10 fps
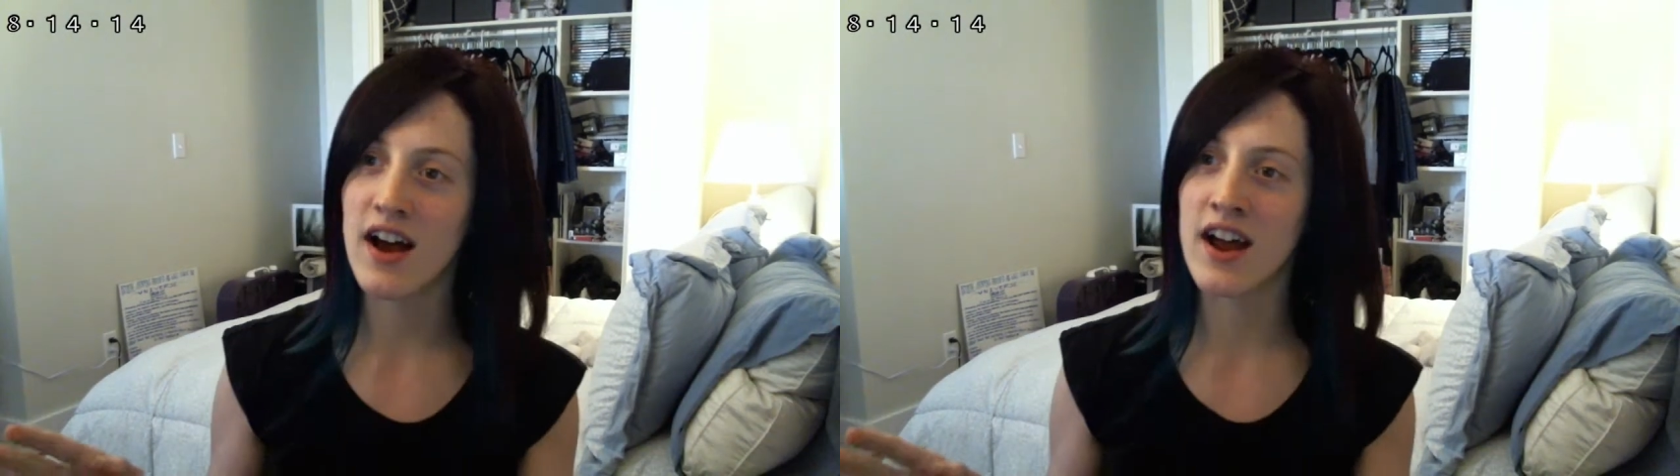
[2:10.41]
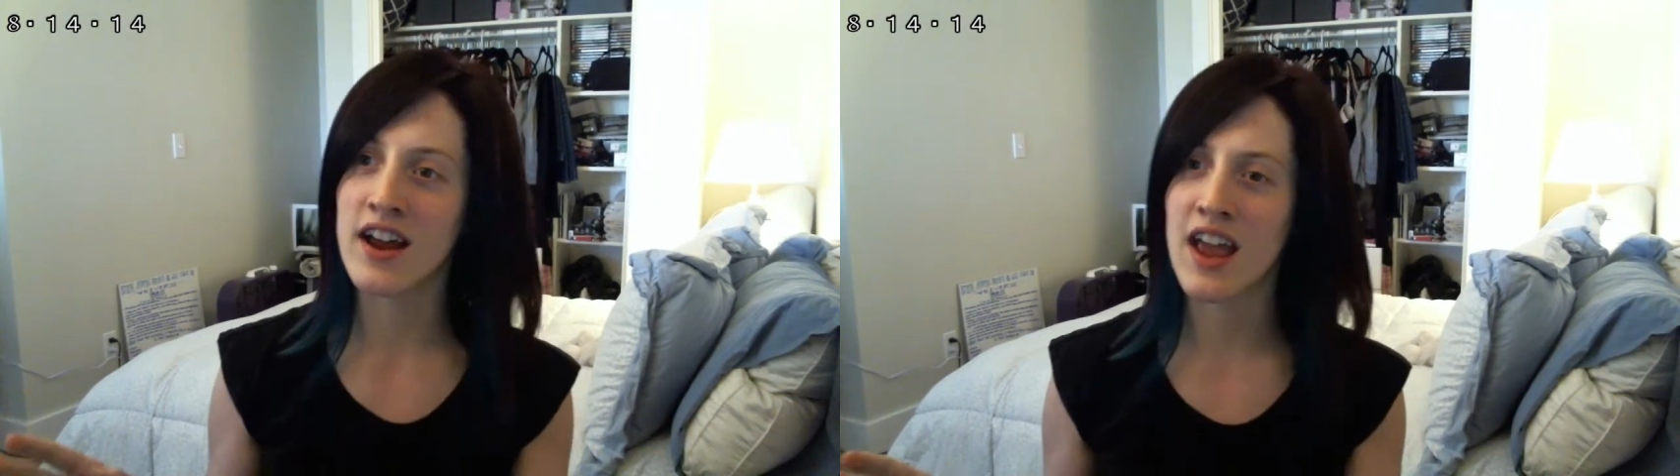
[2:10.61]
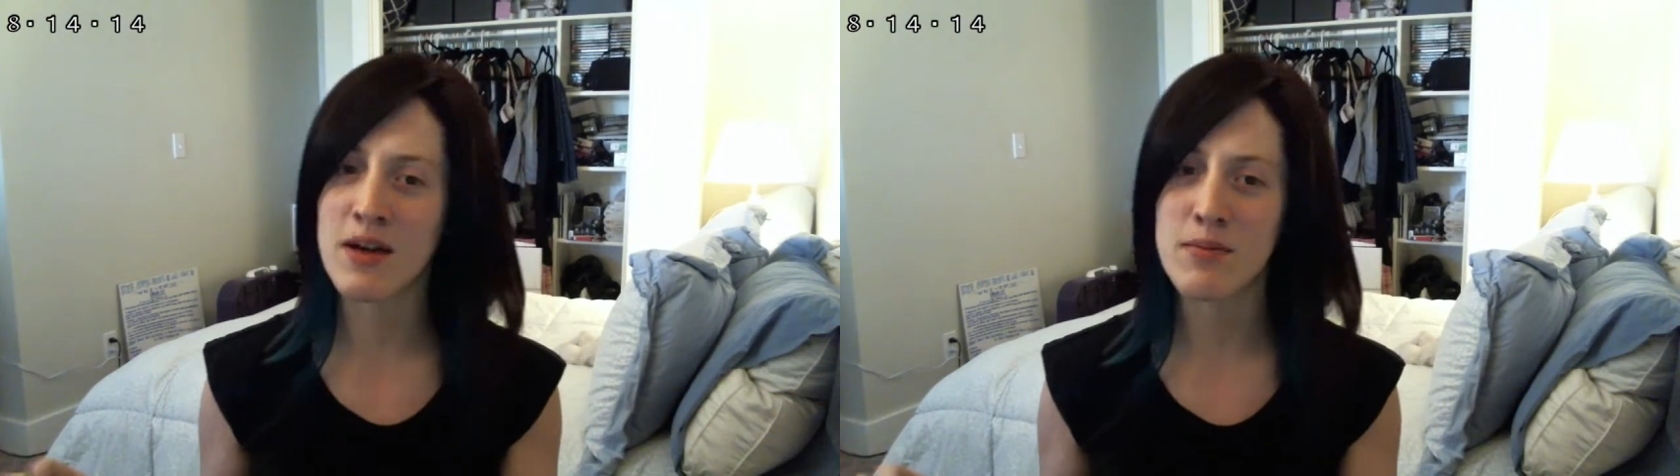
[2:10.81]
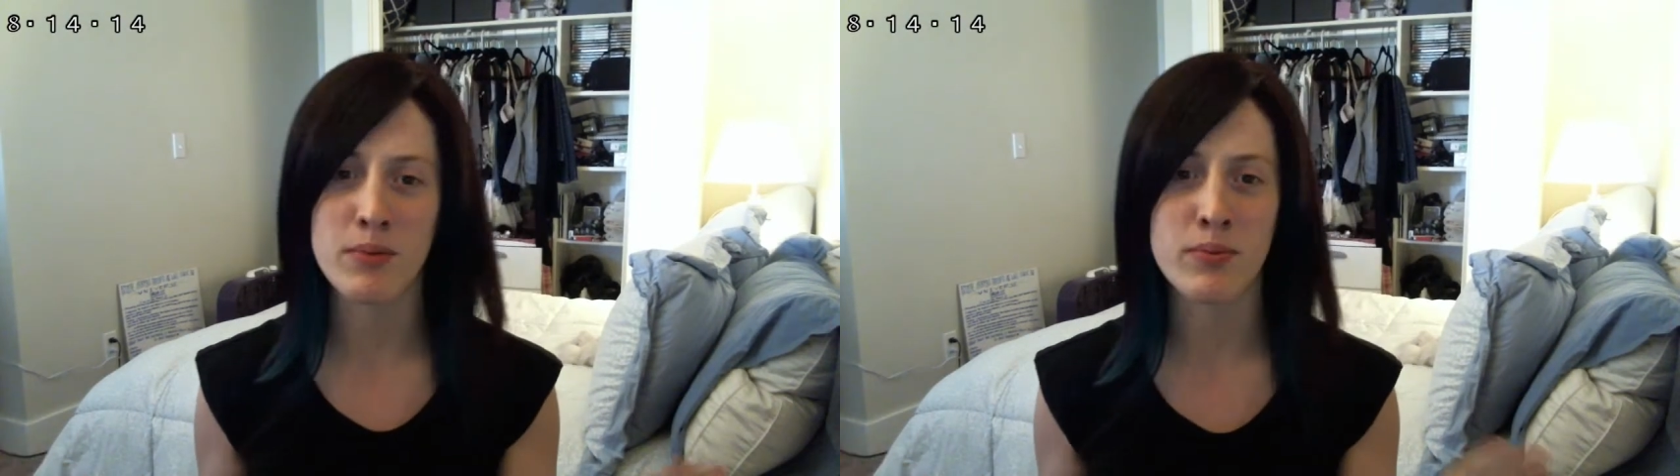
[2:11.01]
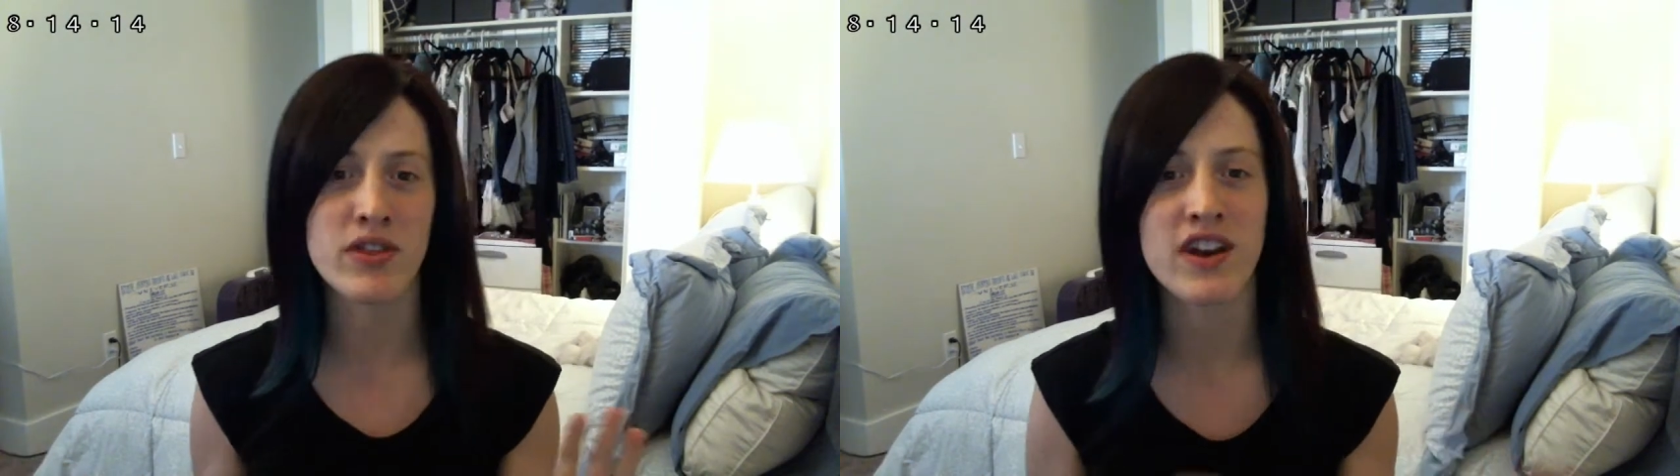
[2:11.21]
I came
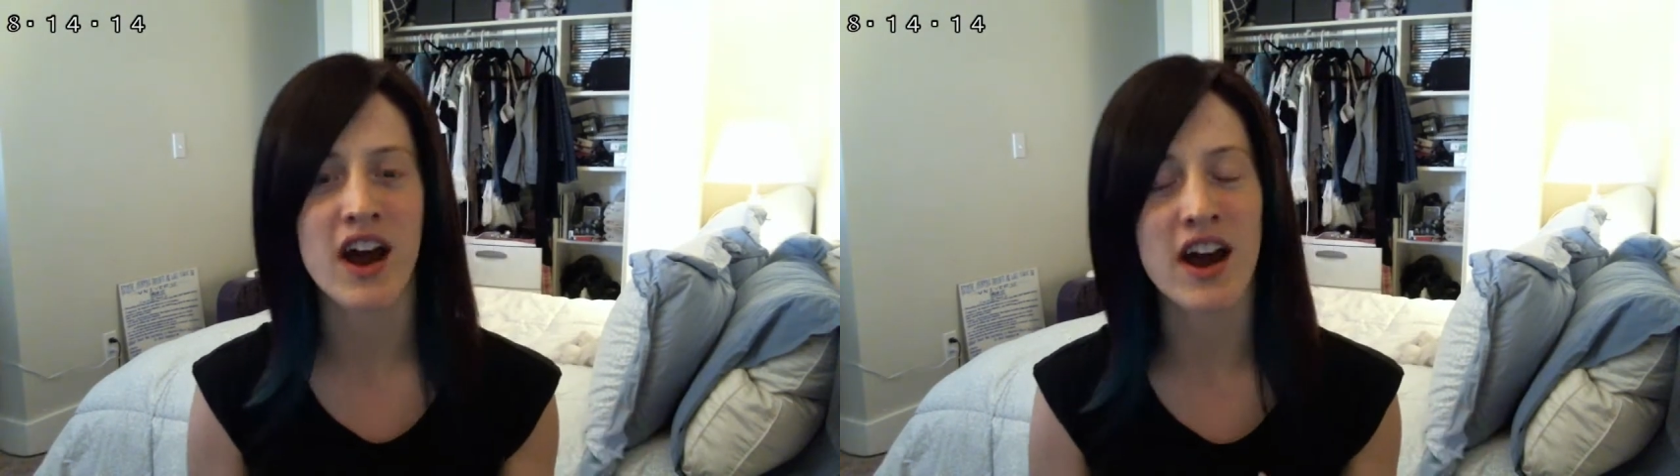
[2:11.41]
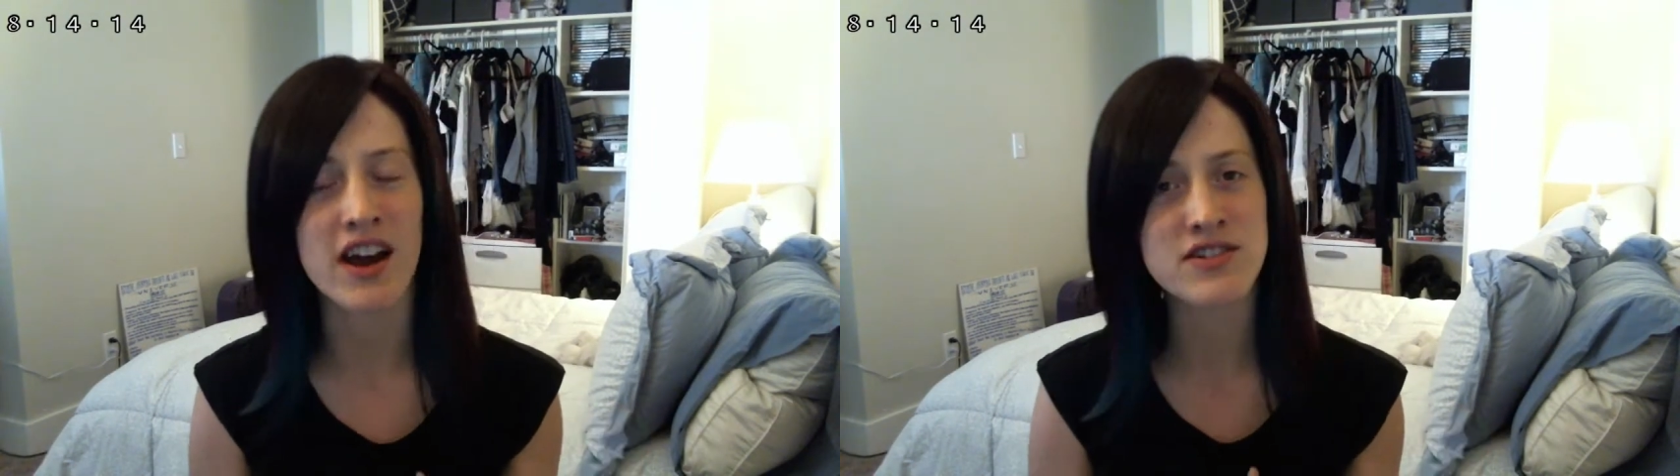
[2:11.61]
up with in high